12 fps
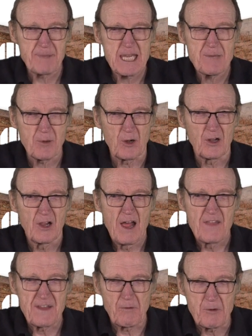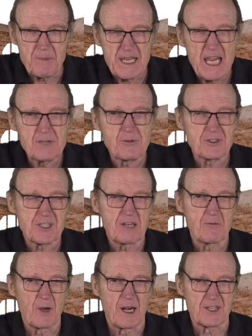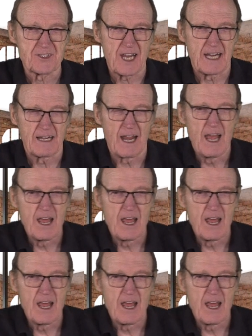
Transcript: people that would be interested in real estate.